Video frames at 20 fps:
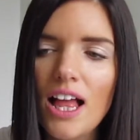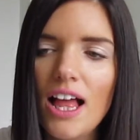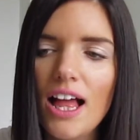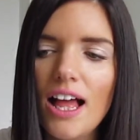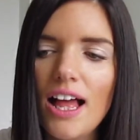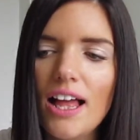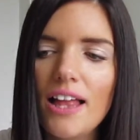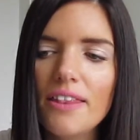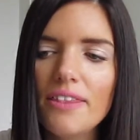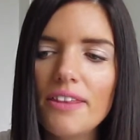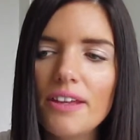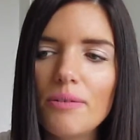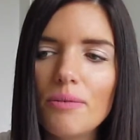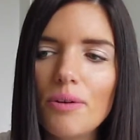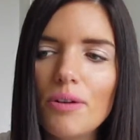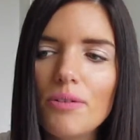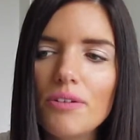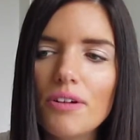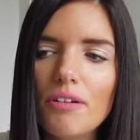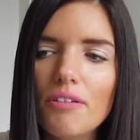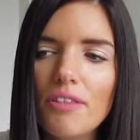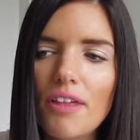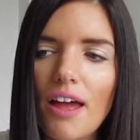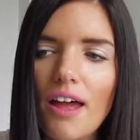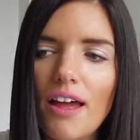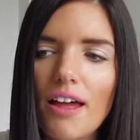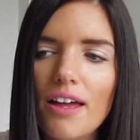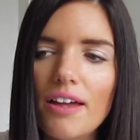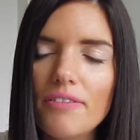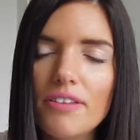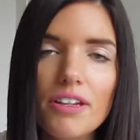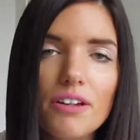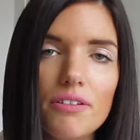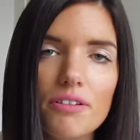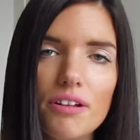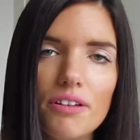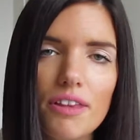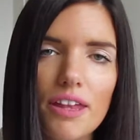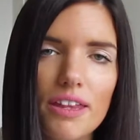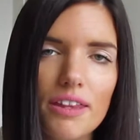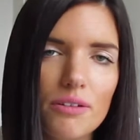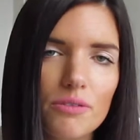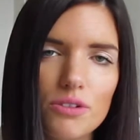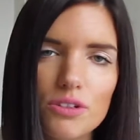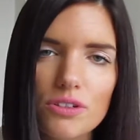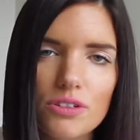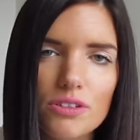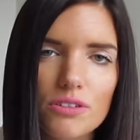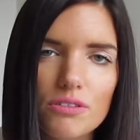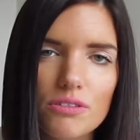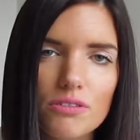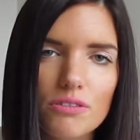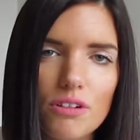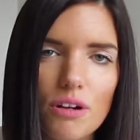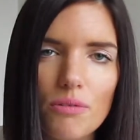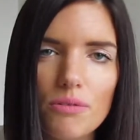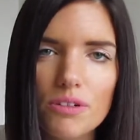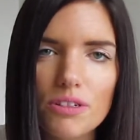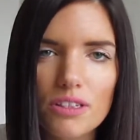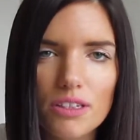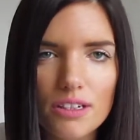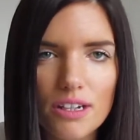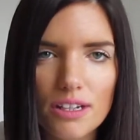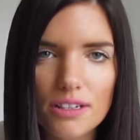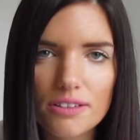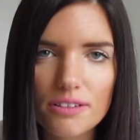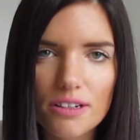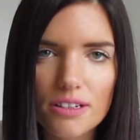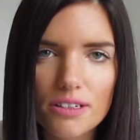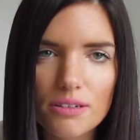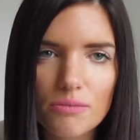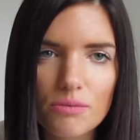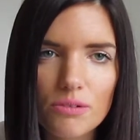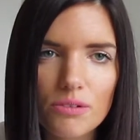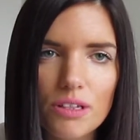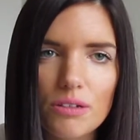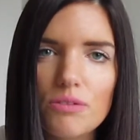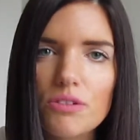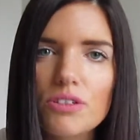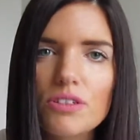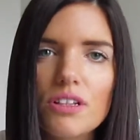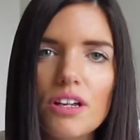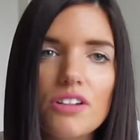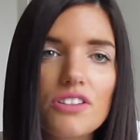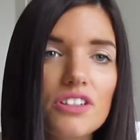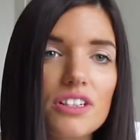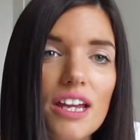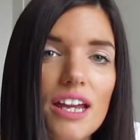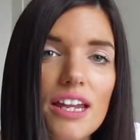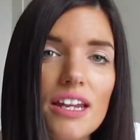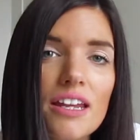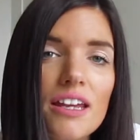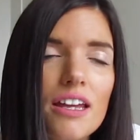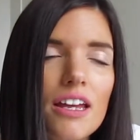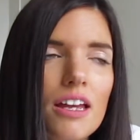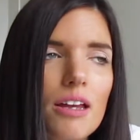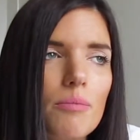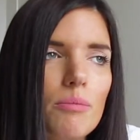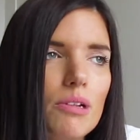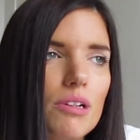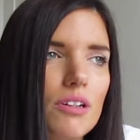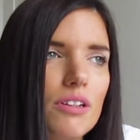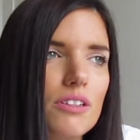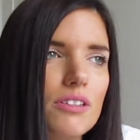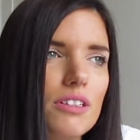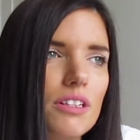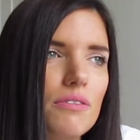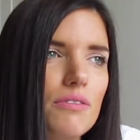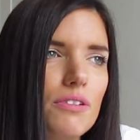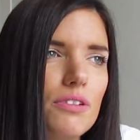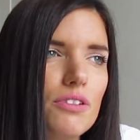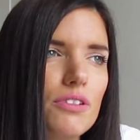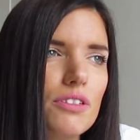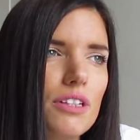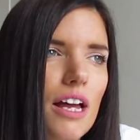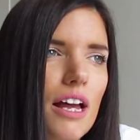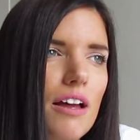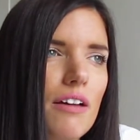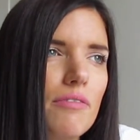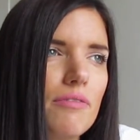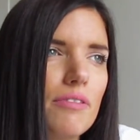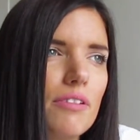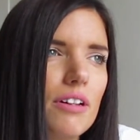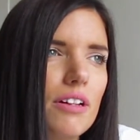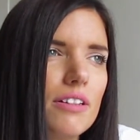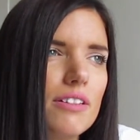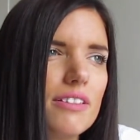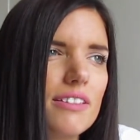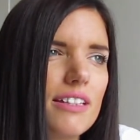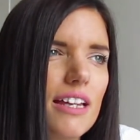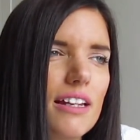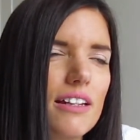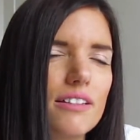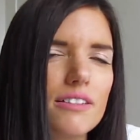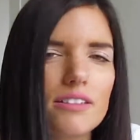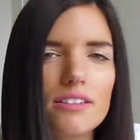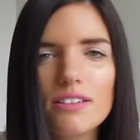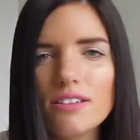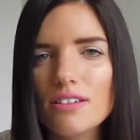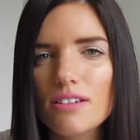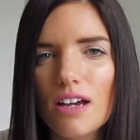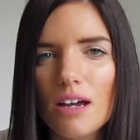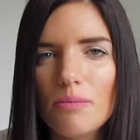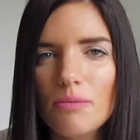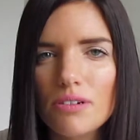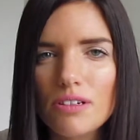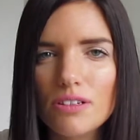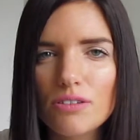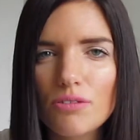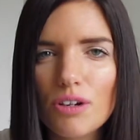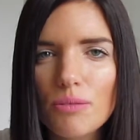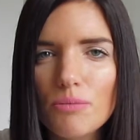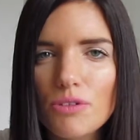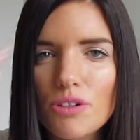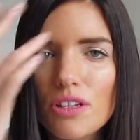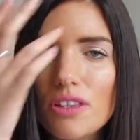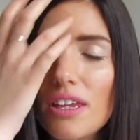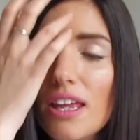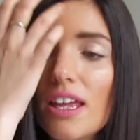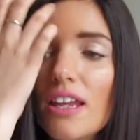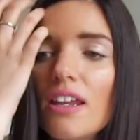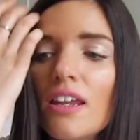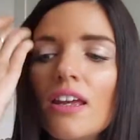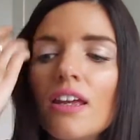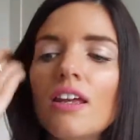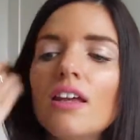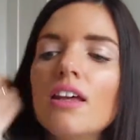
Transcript: and they won't know that. If they don't know that, they'll just go on to the next item, or they'll just search again, because if you just have a skeleton type of description, then,